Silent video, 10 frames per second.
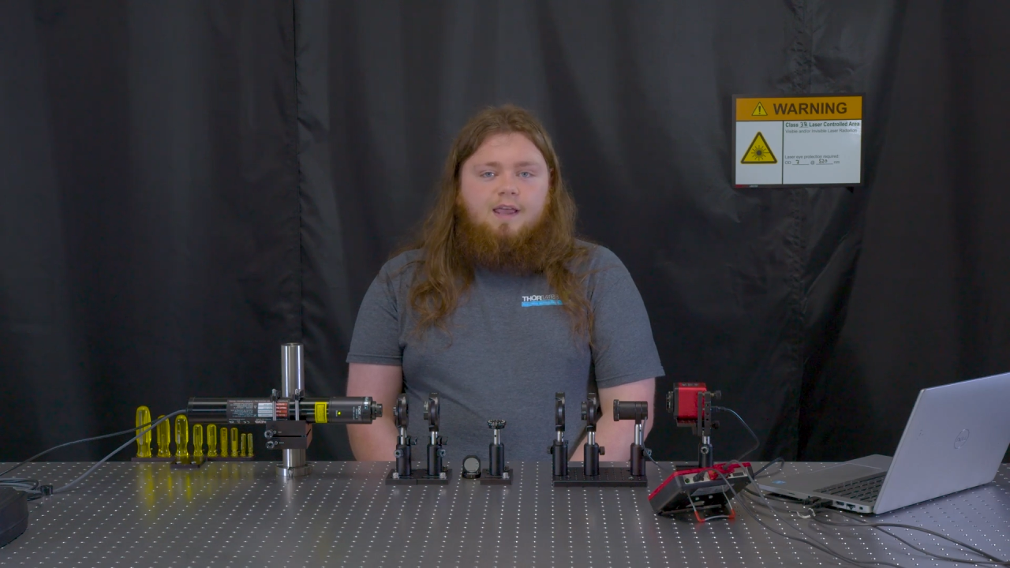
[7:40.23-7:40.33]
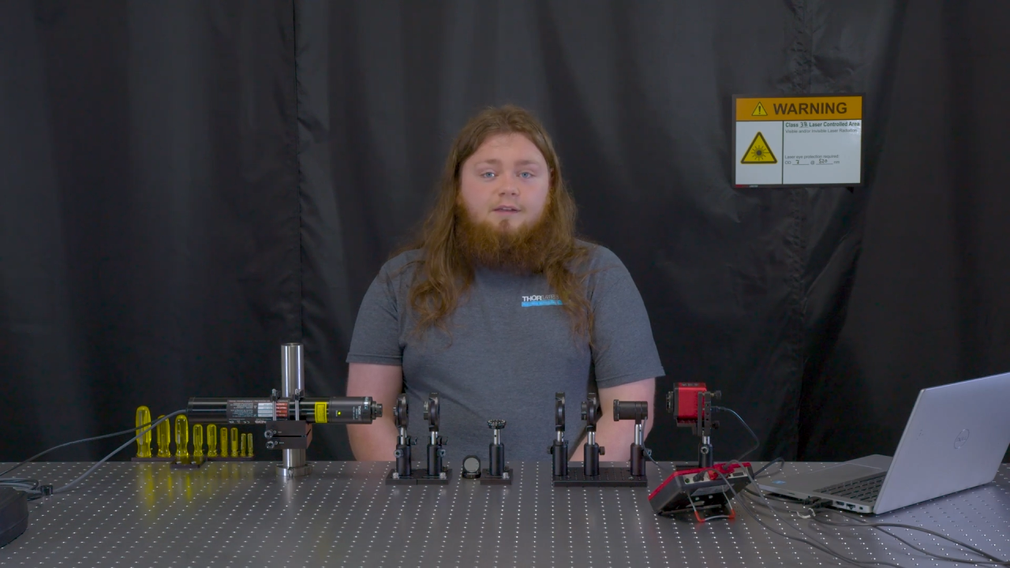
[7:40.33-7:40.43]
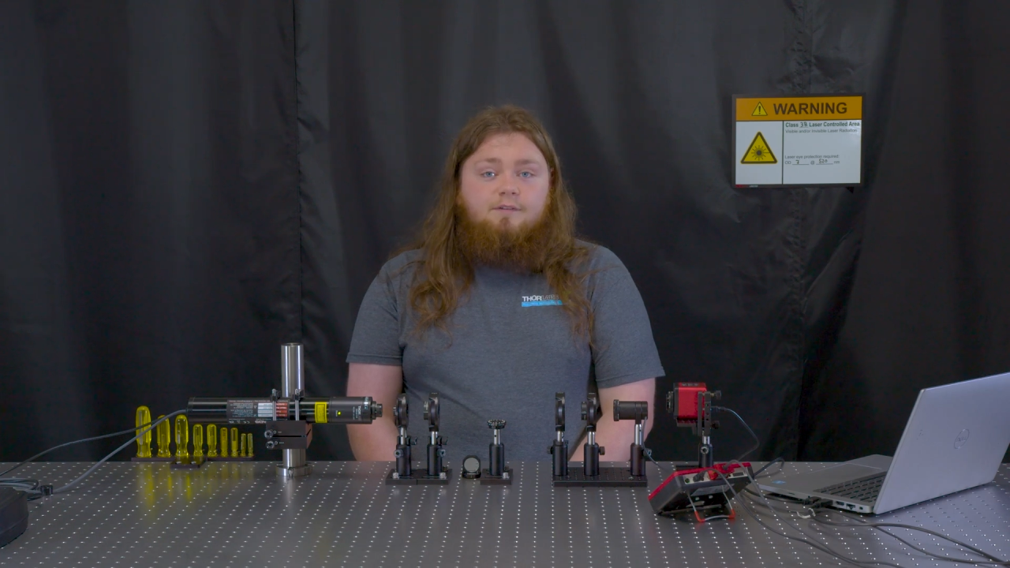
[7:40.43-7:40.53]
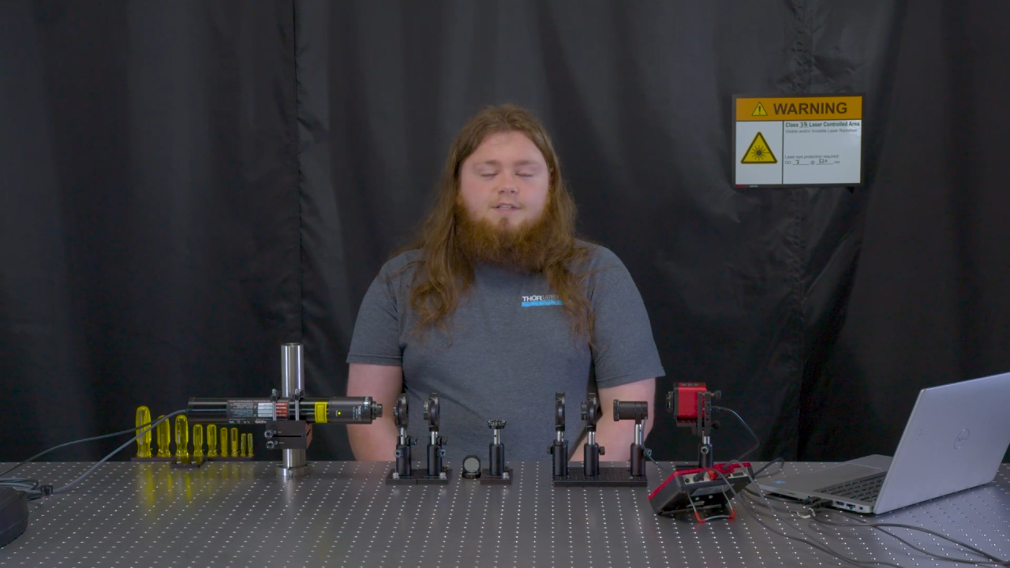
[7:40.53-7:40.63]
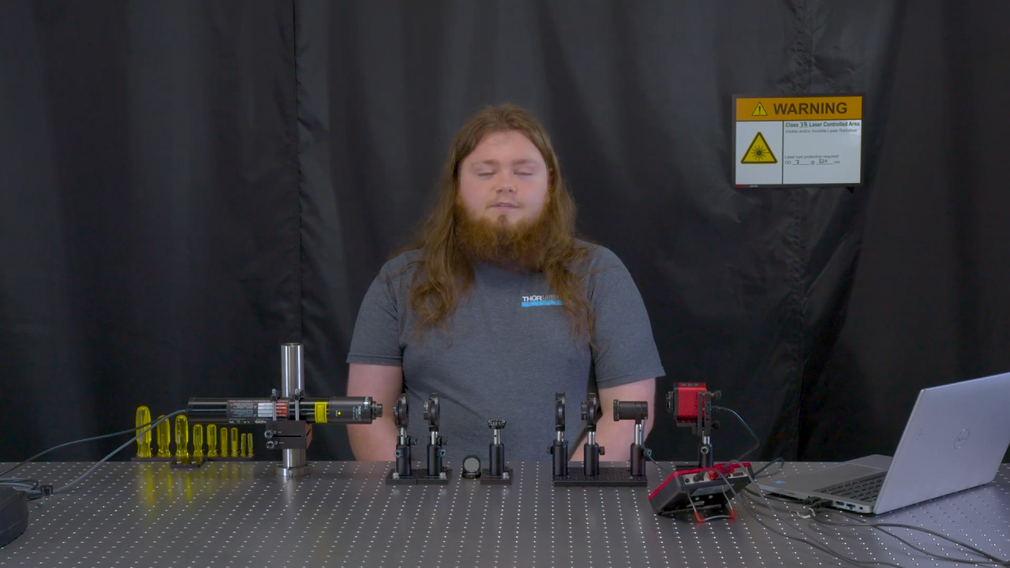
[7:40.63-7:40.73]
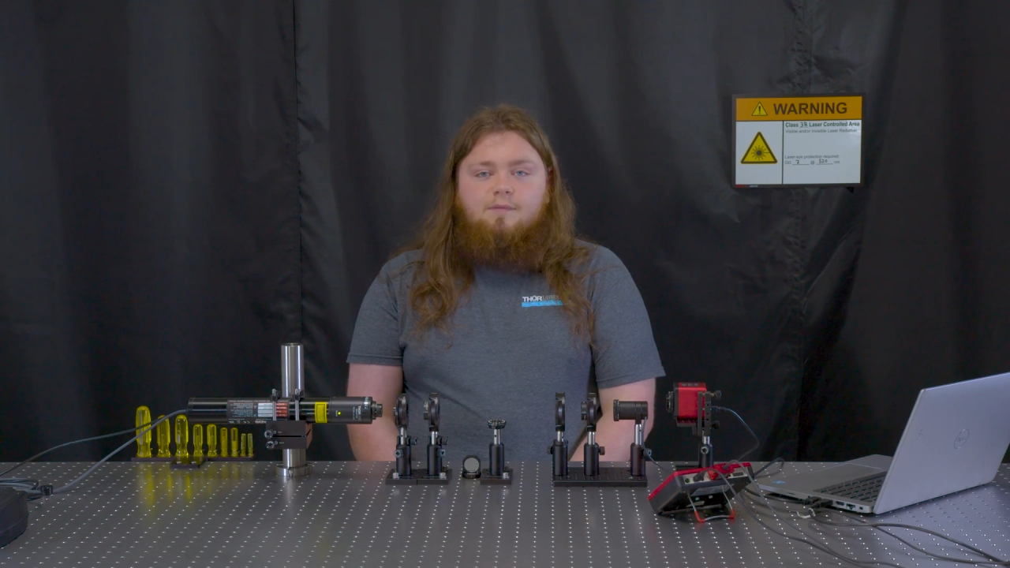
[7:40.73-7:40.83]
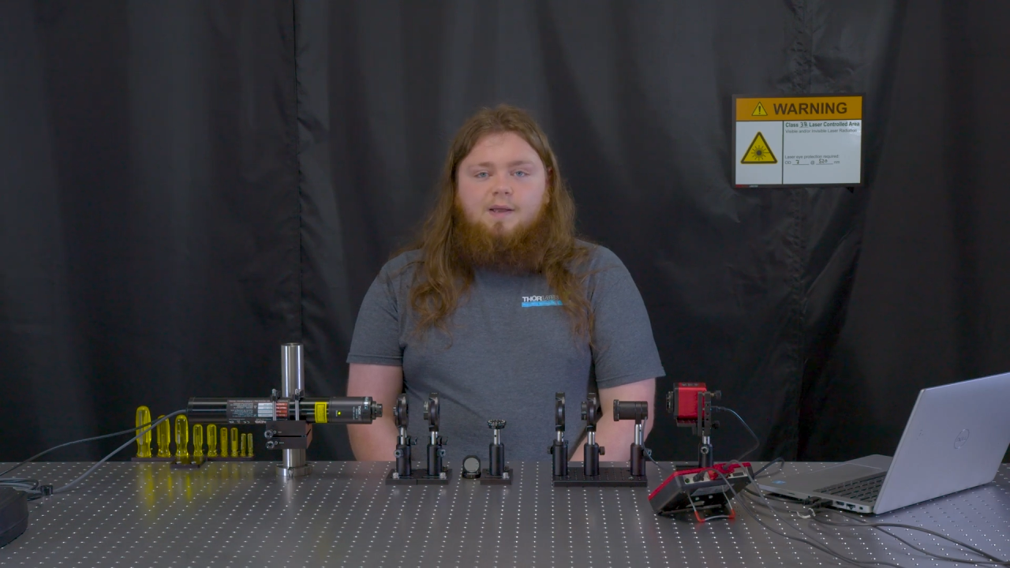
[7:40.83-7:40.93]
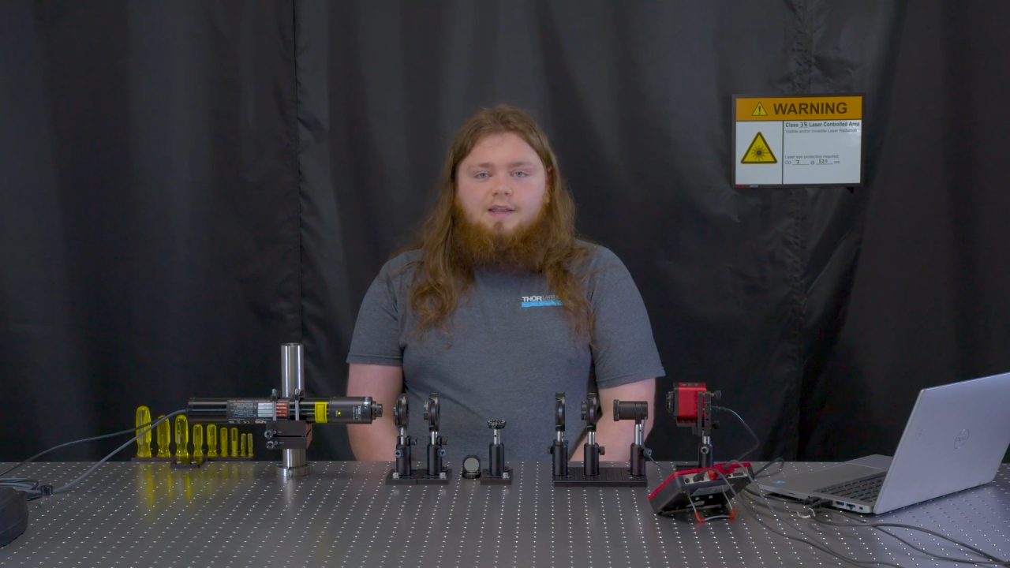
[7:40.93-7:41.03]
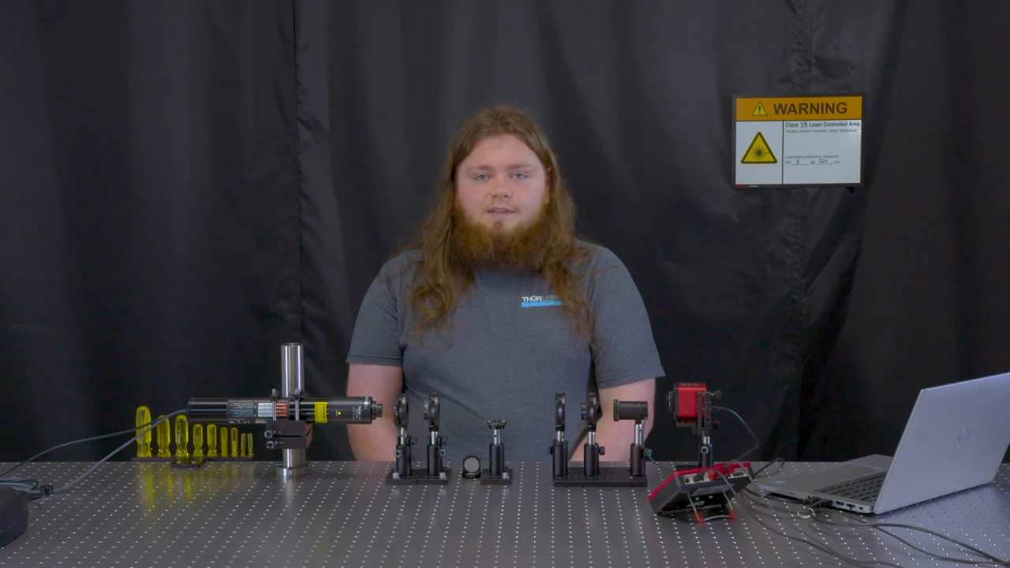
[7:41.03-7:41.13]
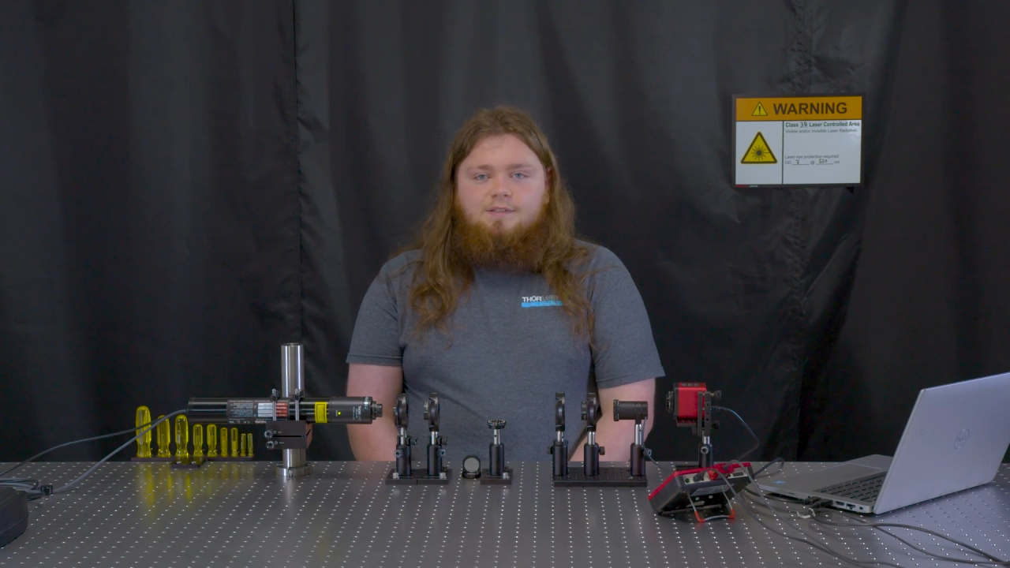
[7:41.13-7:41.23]
accuracy for
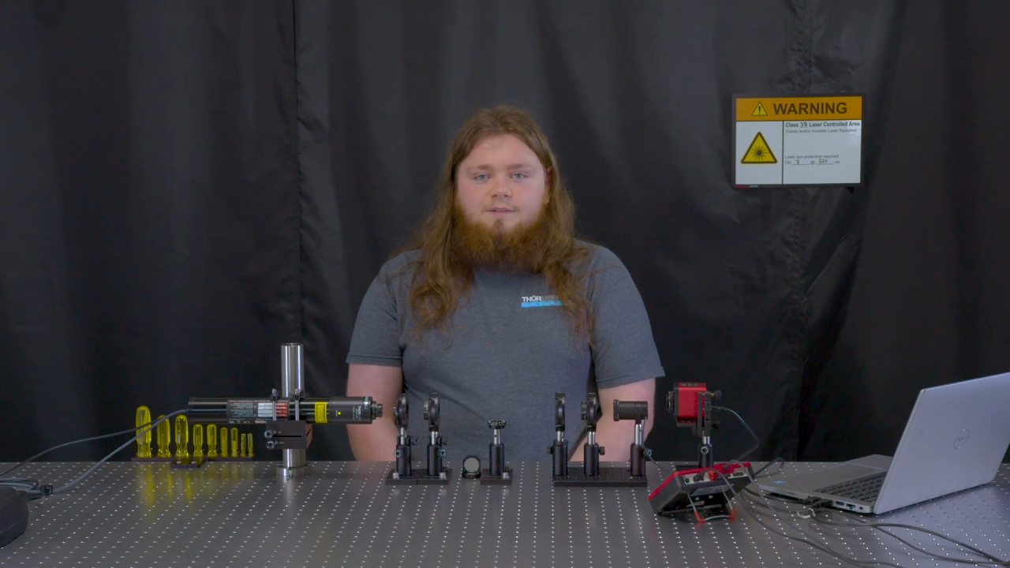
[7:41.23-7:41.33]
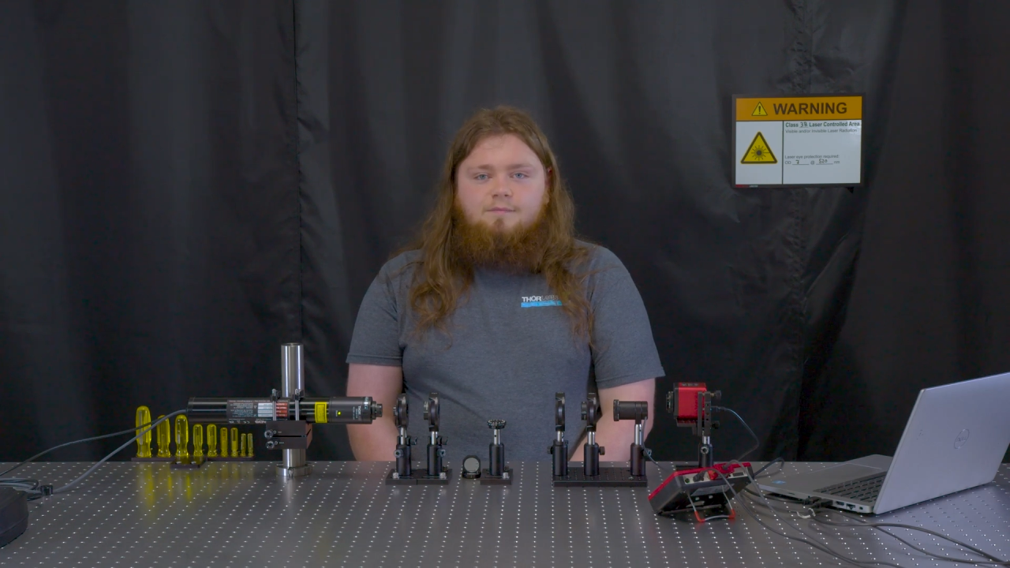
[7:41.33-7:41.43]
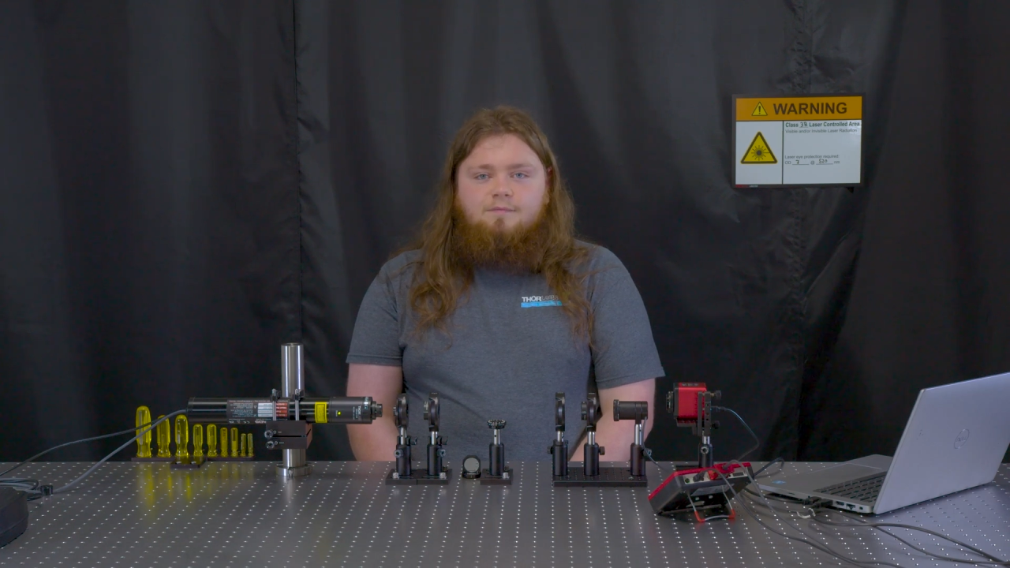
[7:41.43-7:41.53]
my needs.